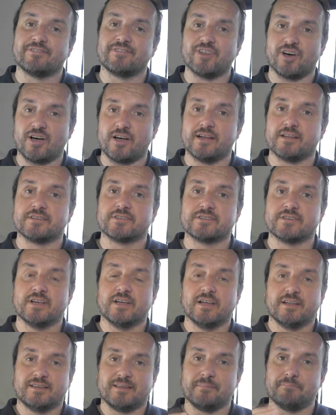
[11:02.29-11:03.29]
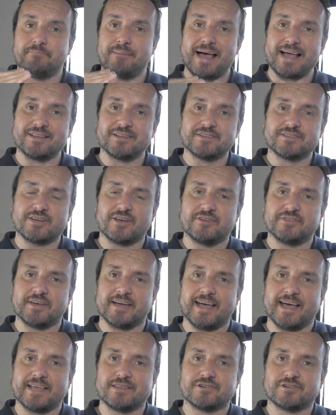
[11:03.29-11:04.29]
thoughts to balance out the
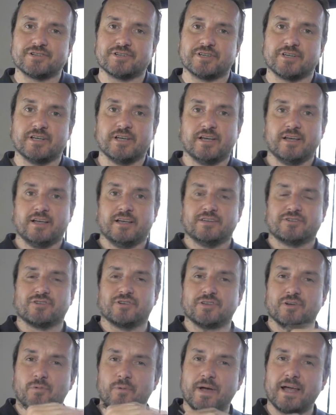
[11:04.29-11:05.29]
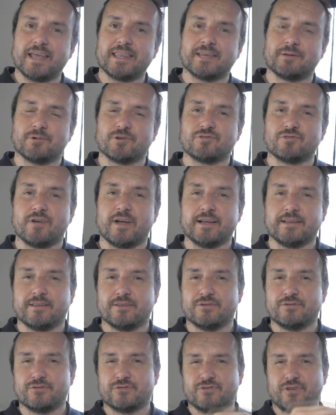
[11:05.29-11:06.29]
energy. So in a way, they were trying to
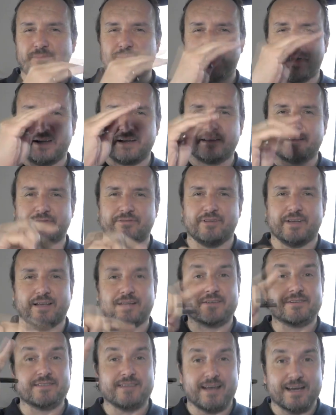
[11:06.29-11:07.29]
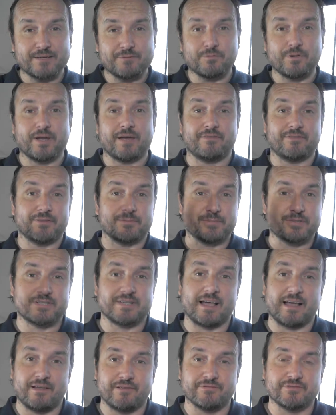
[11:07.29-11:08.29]
do some kind of like sine wave
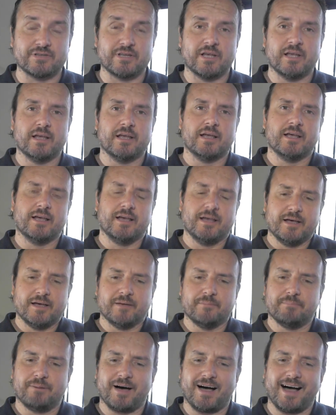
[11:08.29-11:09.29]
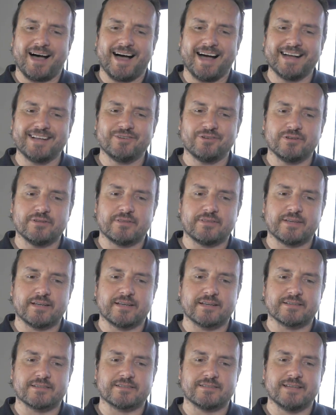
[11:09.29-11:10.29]
themselves. But I don't
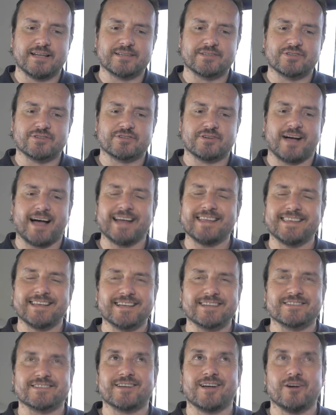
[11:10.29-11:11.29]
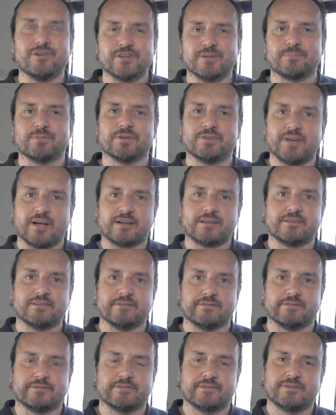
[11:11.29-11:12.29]
think it's necessary. I think it's
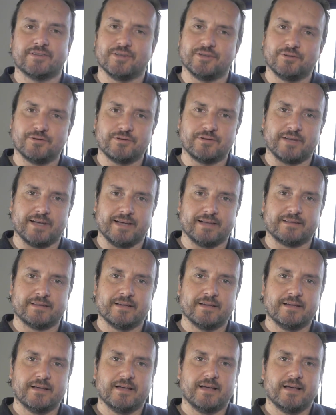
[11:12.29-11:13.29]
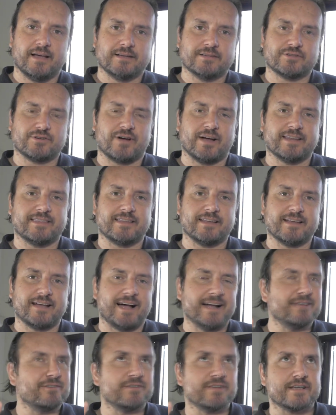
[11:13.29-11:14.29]
counterproductive to do that. So I
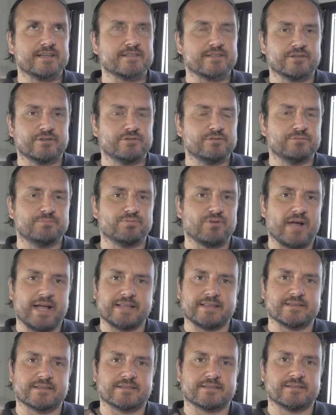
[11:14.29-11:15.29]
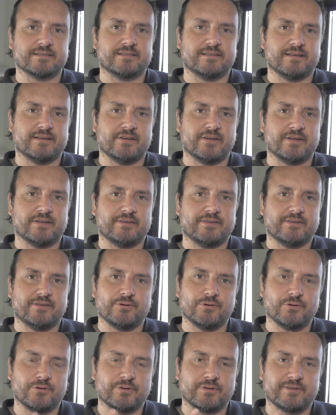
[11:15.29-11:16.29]
don't think it's a good practice to
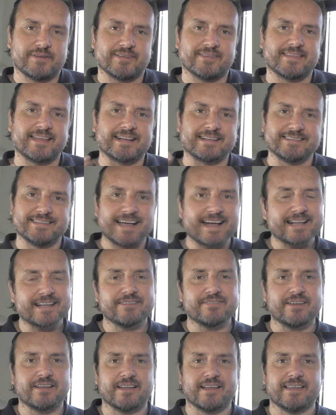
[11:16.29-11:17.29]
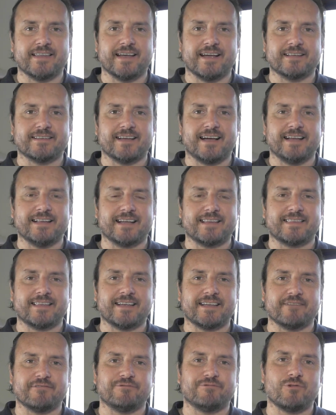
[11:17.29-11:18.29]
think negatively like that. And I
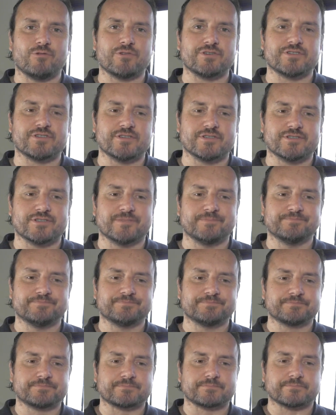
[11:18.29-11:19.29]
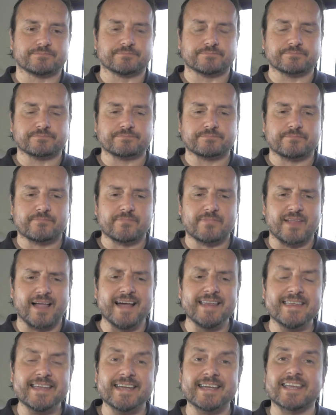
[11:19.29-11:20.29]
think it focuses,
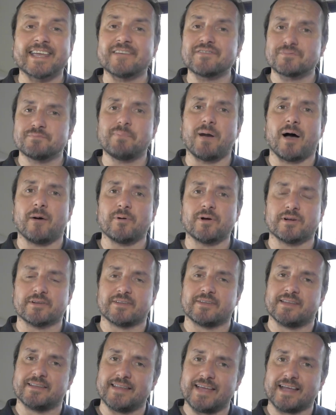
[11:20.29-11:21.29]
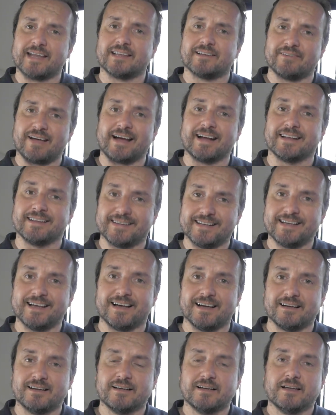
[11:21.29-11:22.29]
I think it gives power to the negative
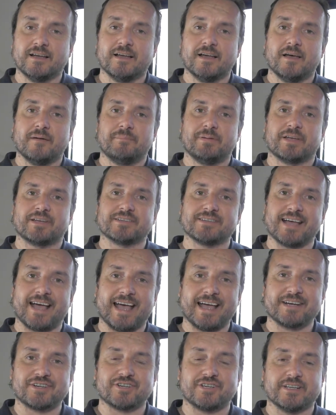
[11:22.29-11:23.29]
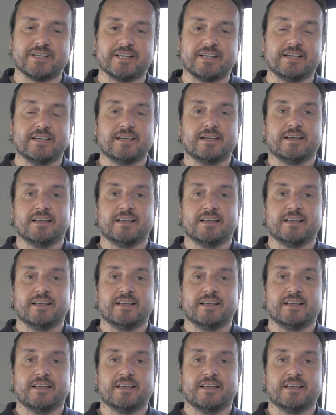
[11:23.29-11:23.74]
idea. Because actually,